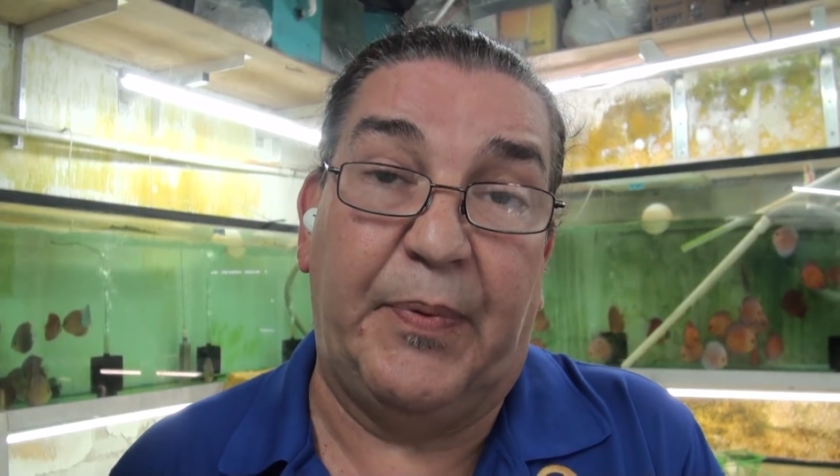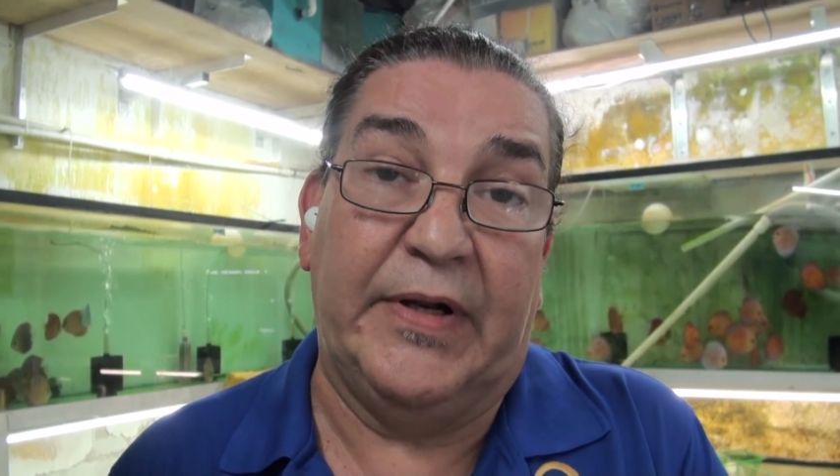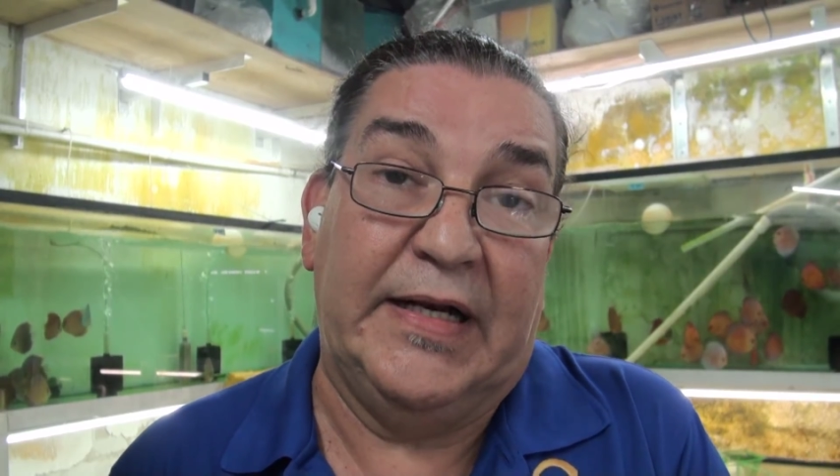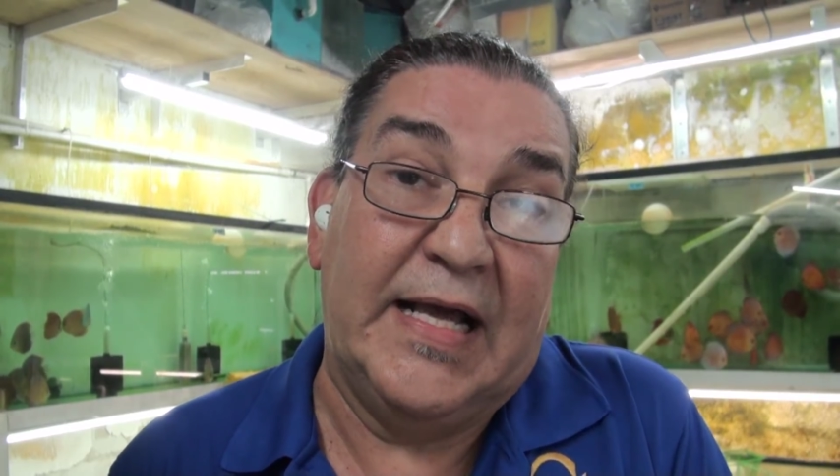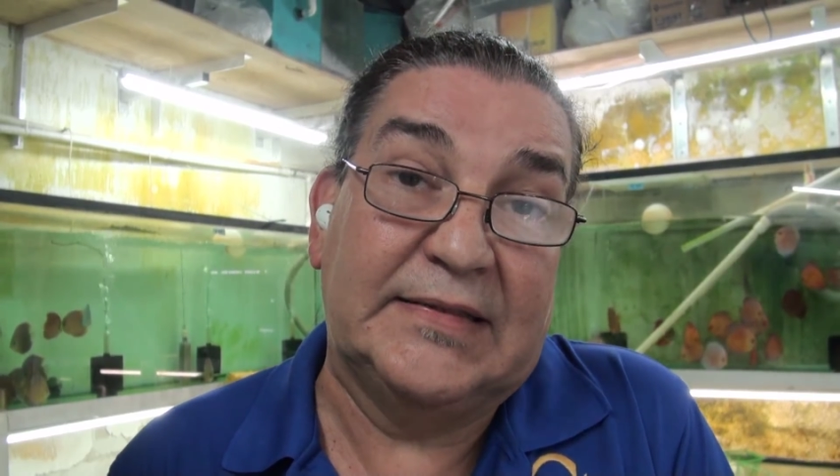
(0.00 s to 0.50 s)

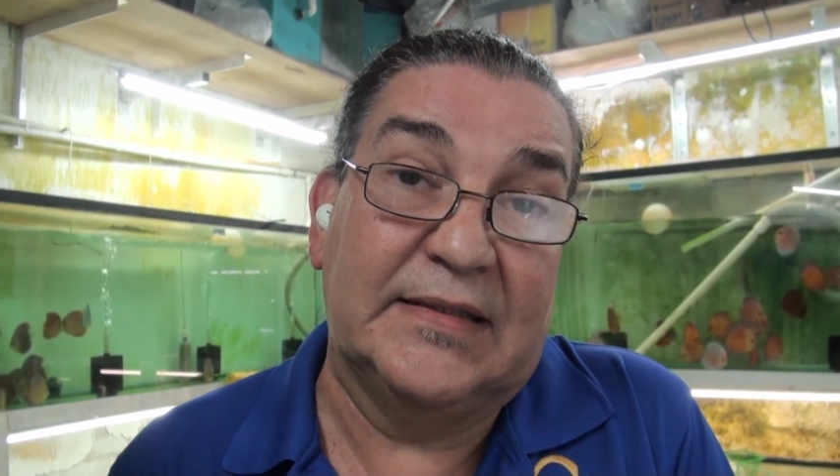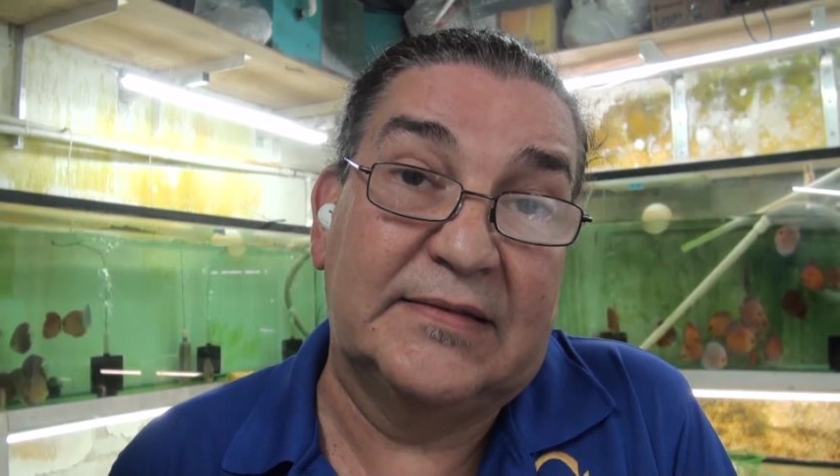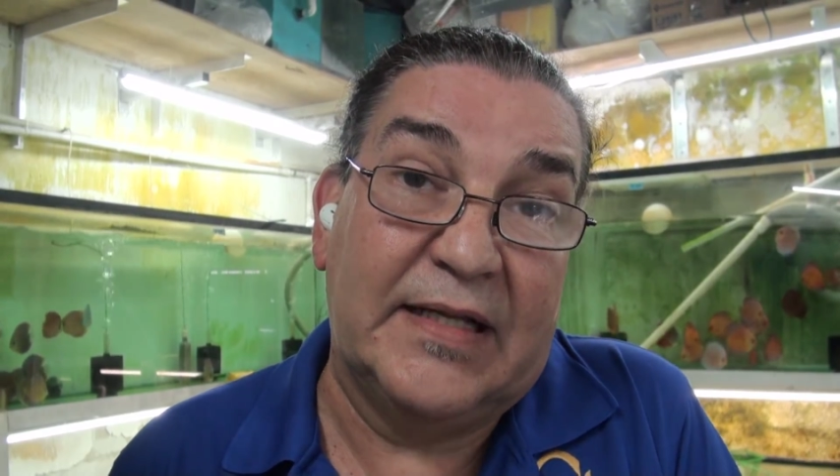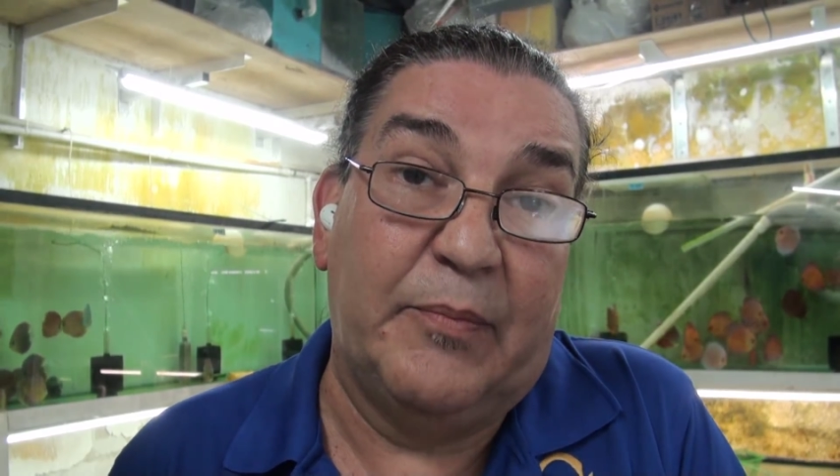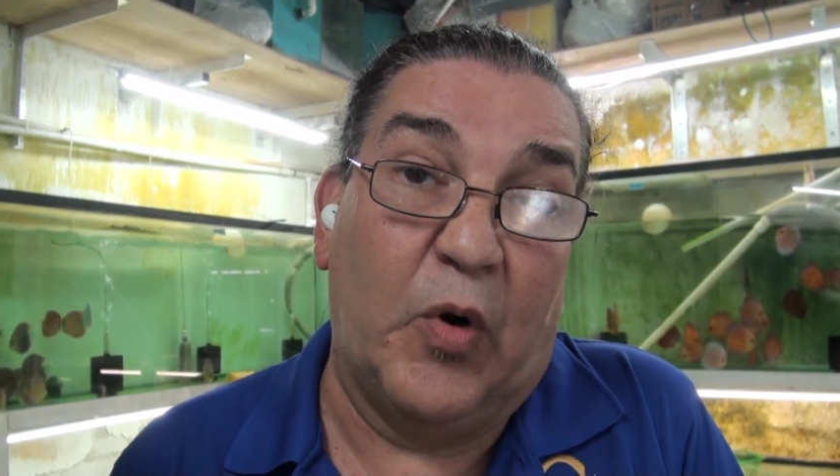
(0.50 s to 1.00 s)
but in
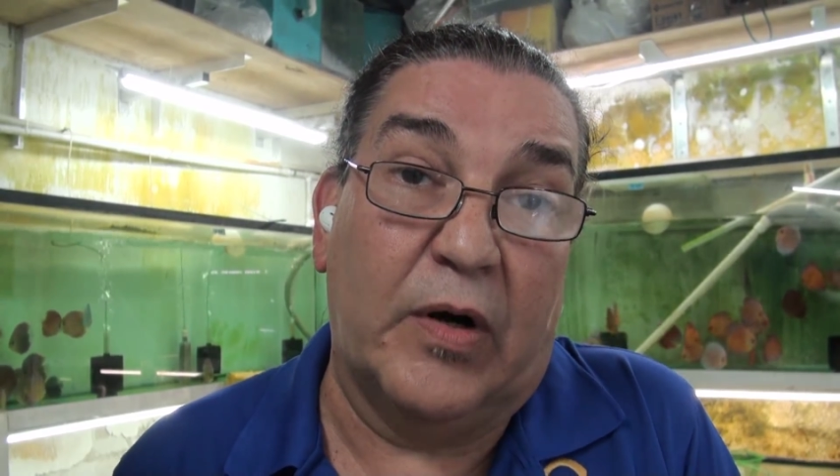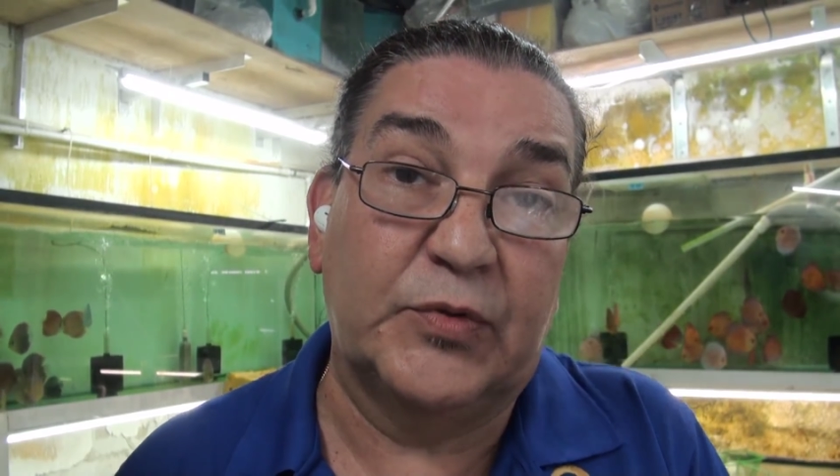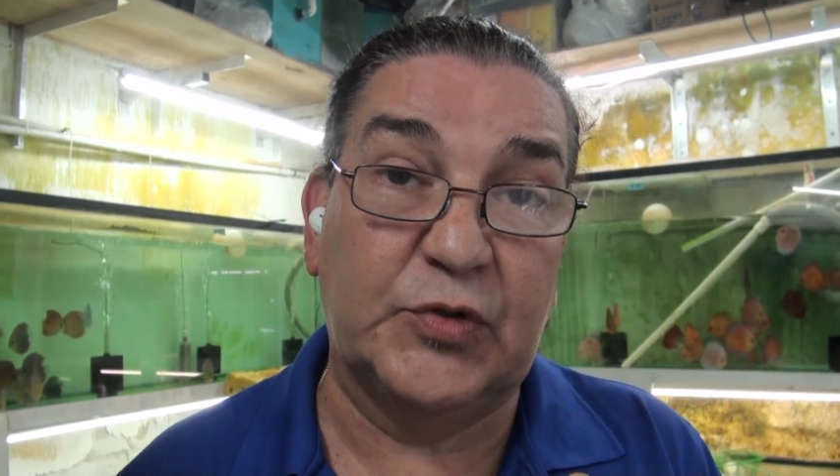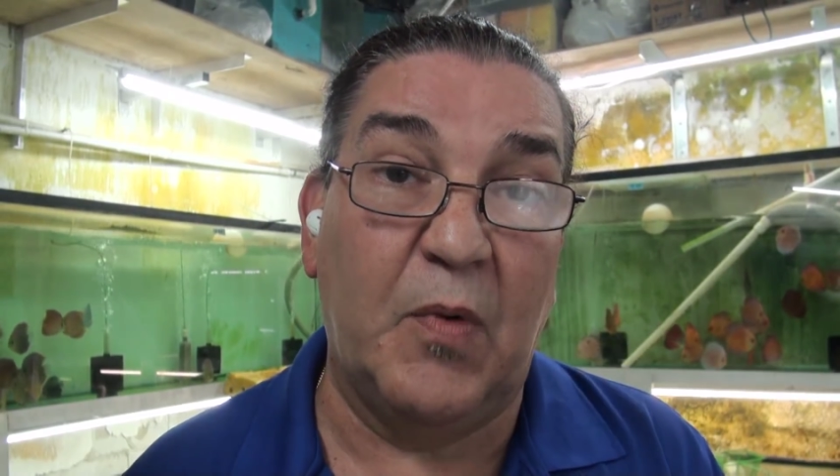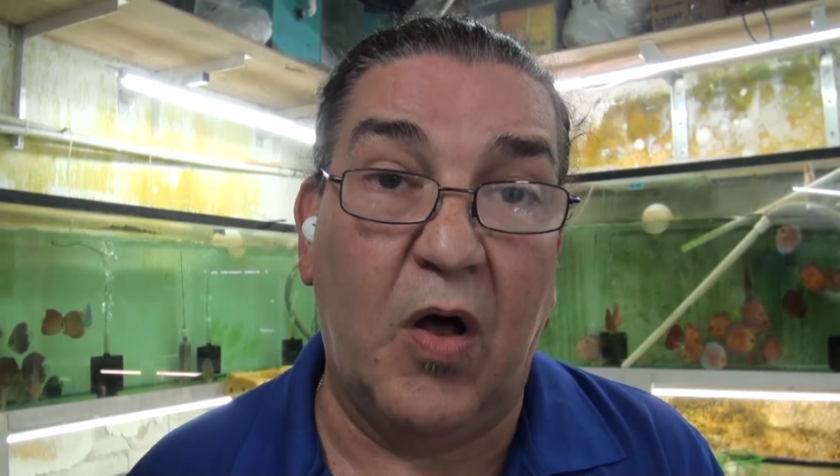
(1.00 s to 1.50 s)
essence they bought
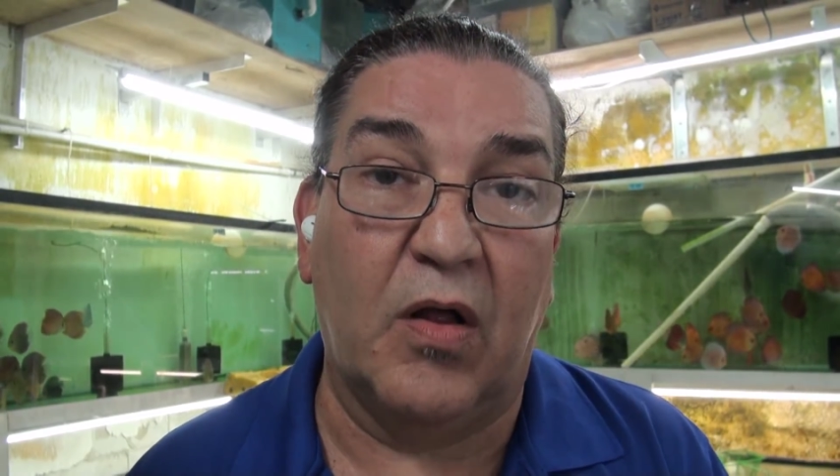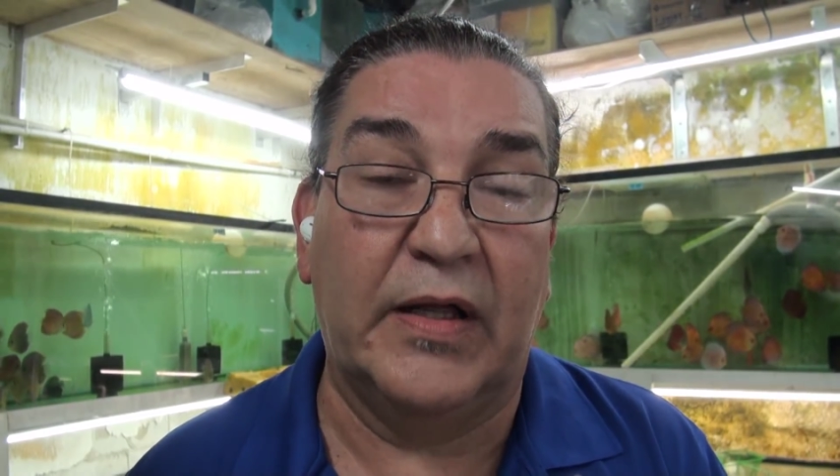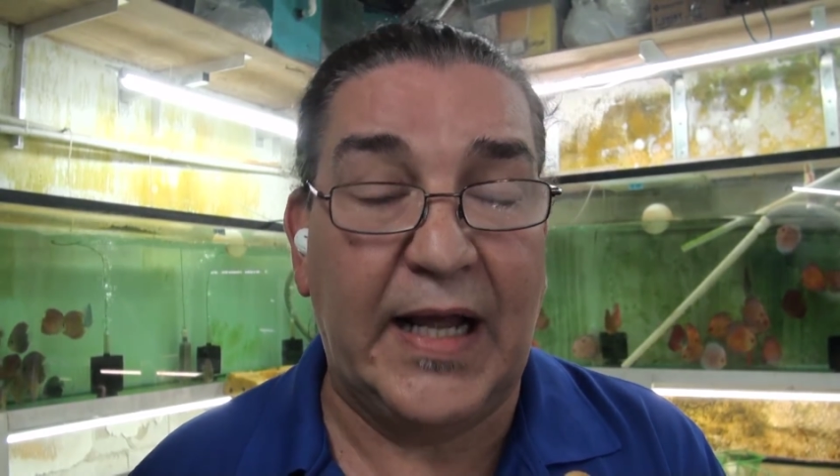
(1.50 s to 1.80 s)
them small.